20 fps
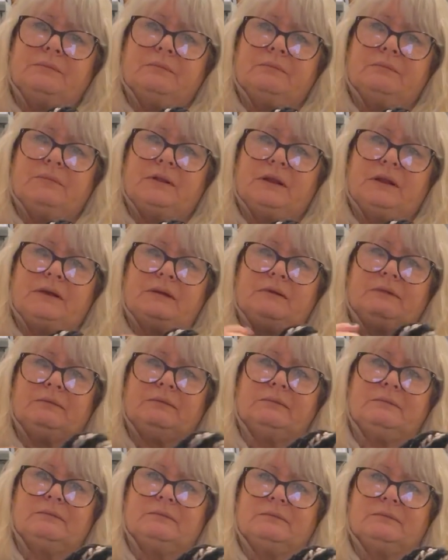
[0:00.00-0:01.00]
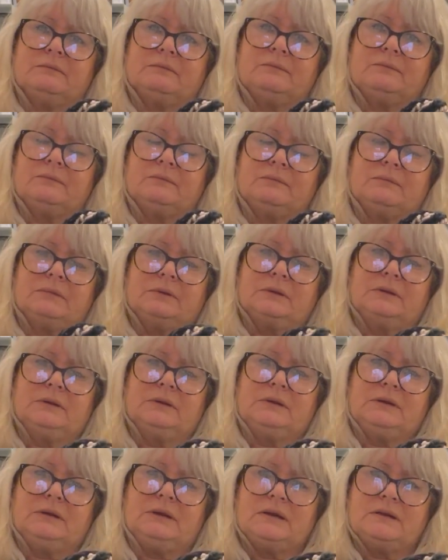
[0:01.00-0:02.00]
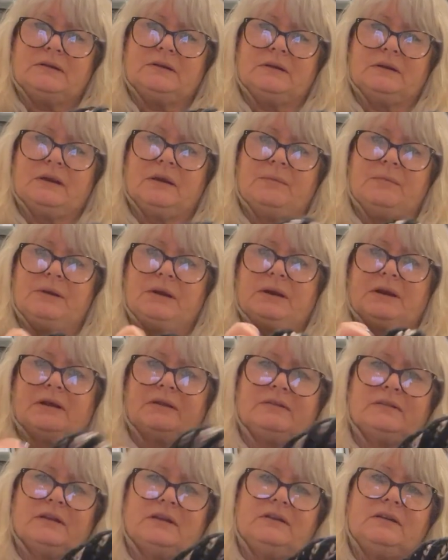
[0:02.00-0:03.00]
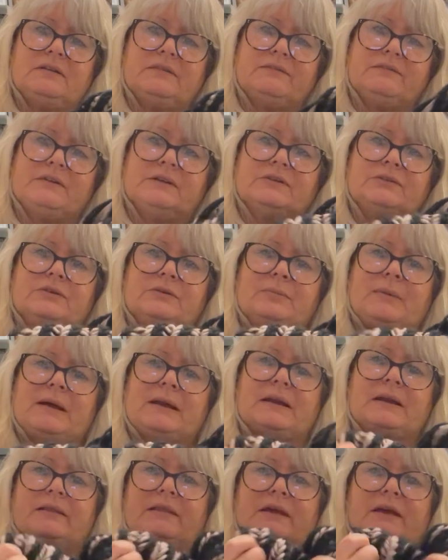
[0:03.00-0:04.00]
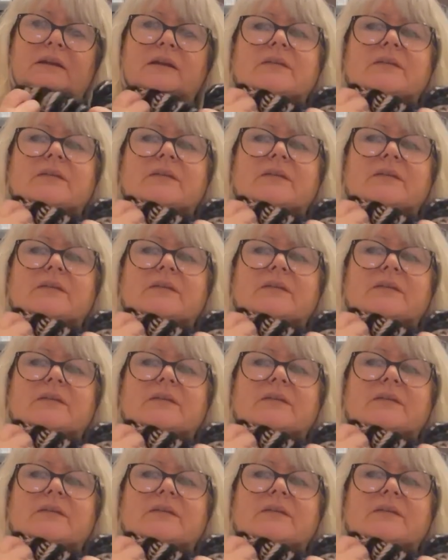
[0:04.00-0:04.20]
than knit it. I mean, like I said, it doesn't feel too bad like that, and I